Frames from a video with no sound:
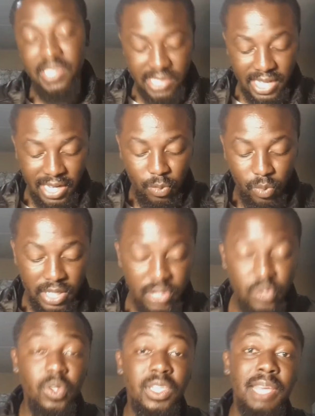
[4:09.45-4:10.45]
The second one
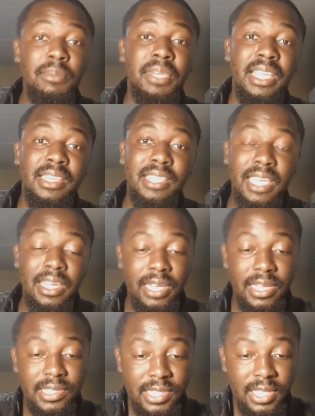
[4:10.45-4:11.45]
is contaminated
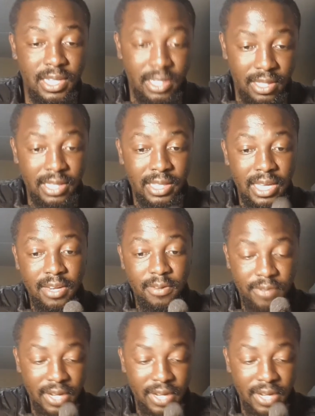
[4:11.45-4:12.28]
areas that can